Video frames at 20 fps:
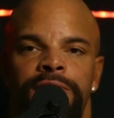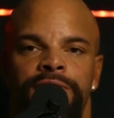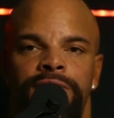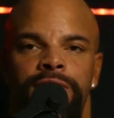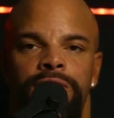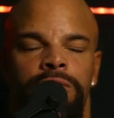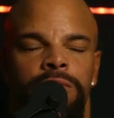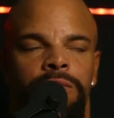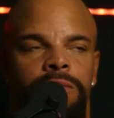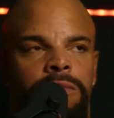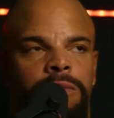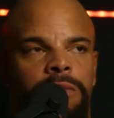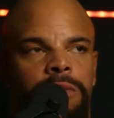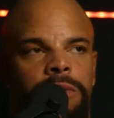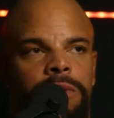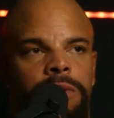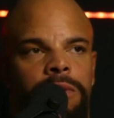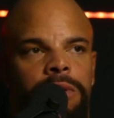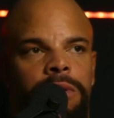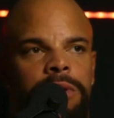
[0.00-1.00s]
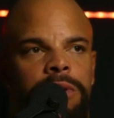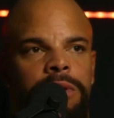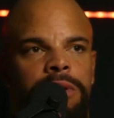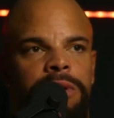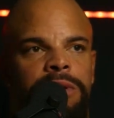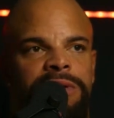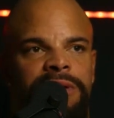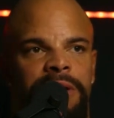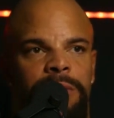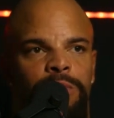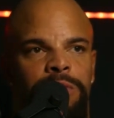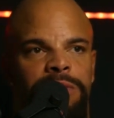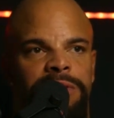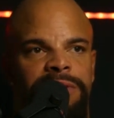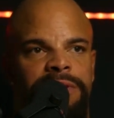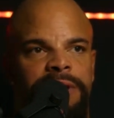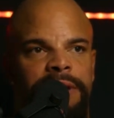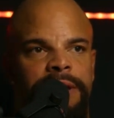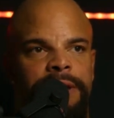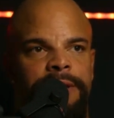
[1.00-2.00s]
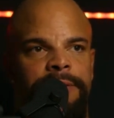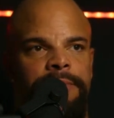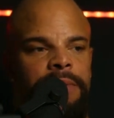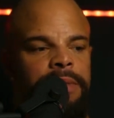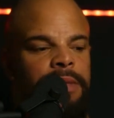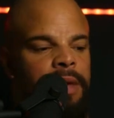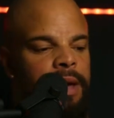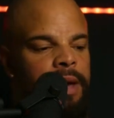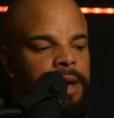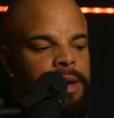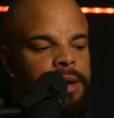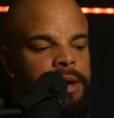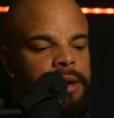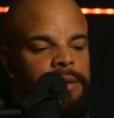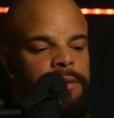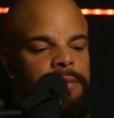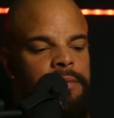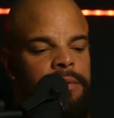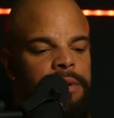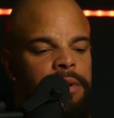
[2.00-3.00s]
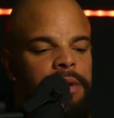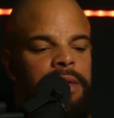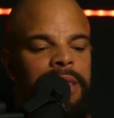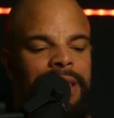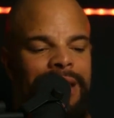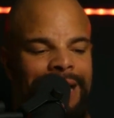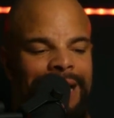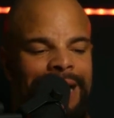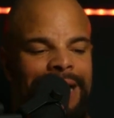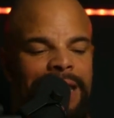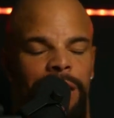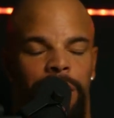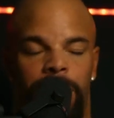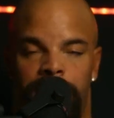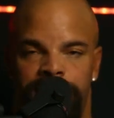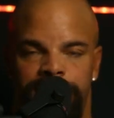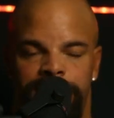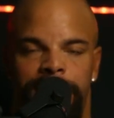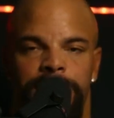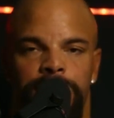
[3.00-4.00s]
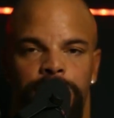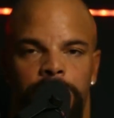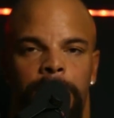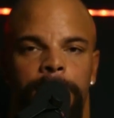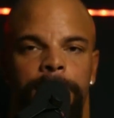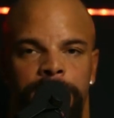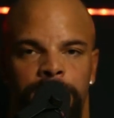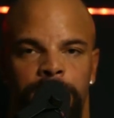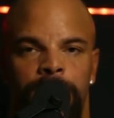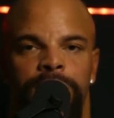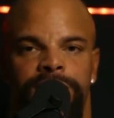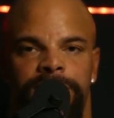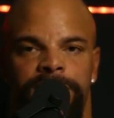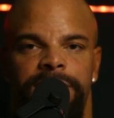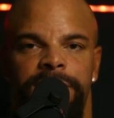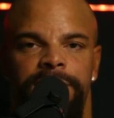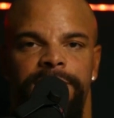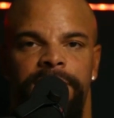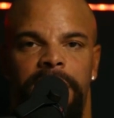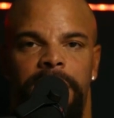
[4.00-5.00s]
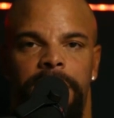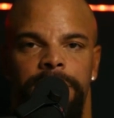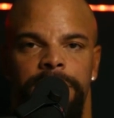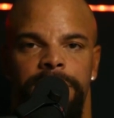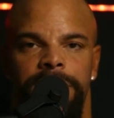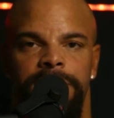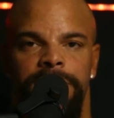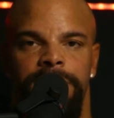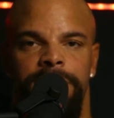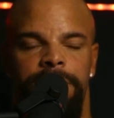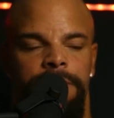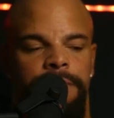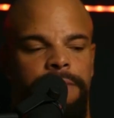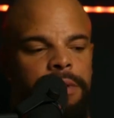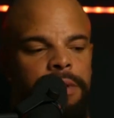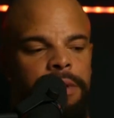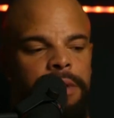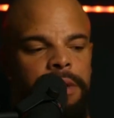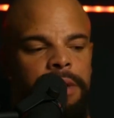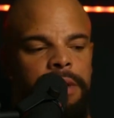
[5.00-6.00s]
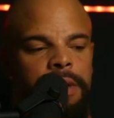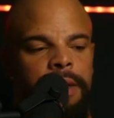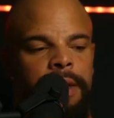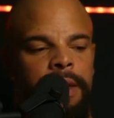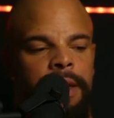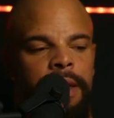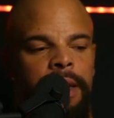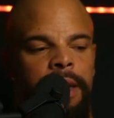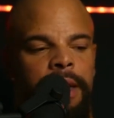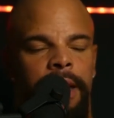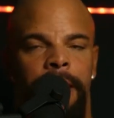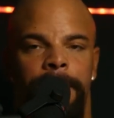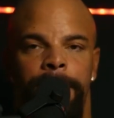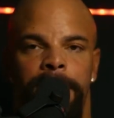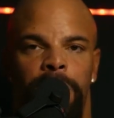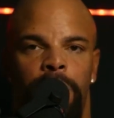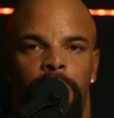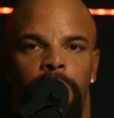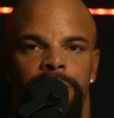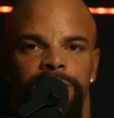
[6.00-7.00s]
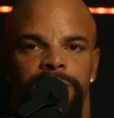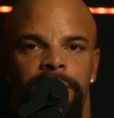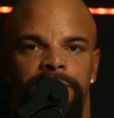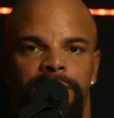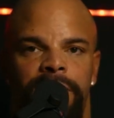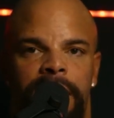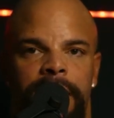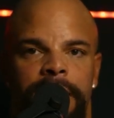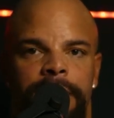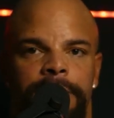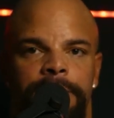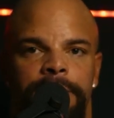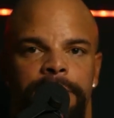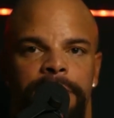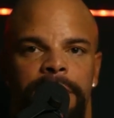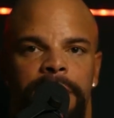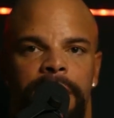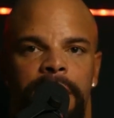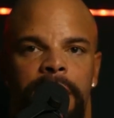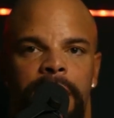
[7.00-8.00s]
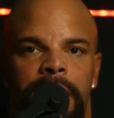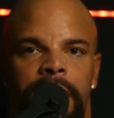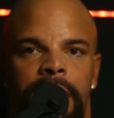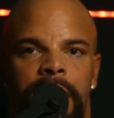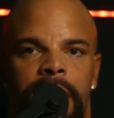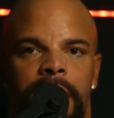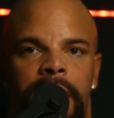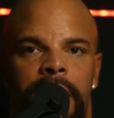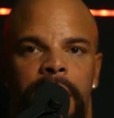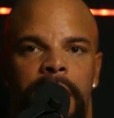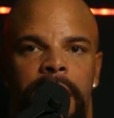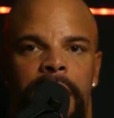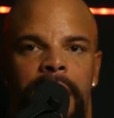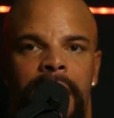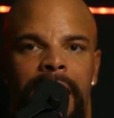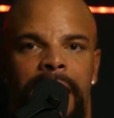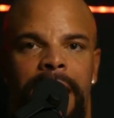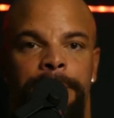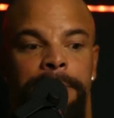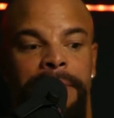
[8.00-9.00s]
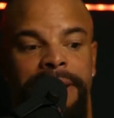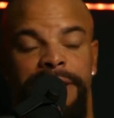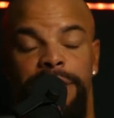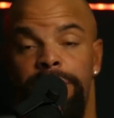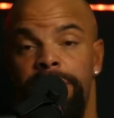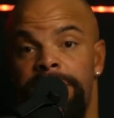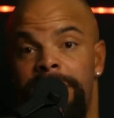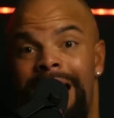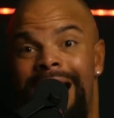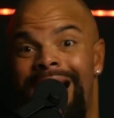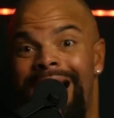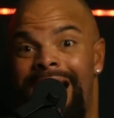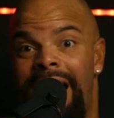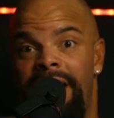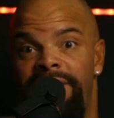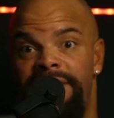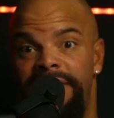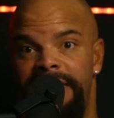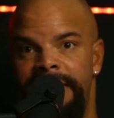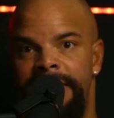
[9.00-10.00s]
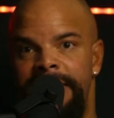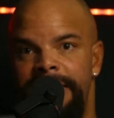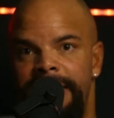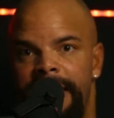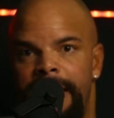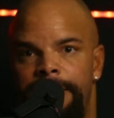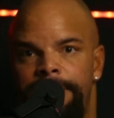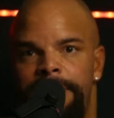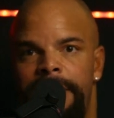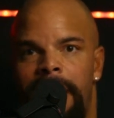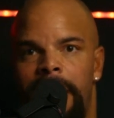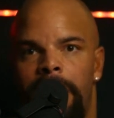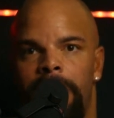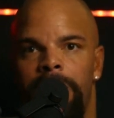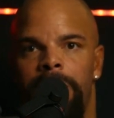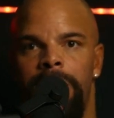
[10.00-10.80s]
to someone saying, Hey, I lost my job because of the virus. And because of that, I may not have an income now,